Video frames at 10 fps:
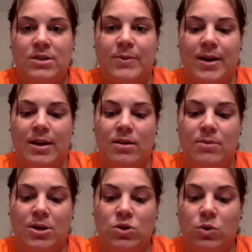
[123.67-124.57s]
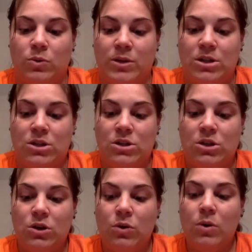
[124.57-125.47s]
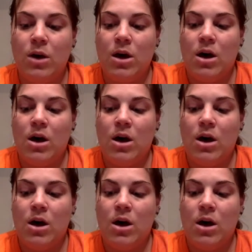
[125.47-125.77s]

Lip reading: when being told what to do.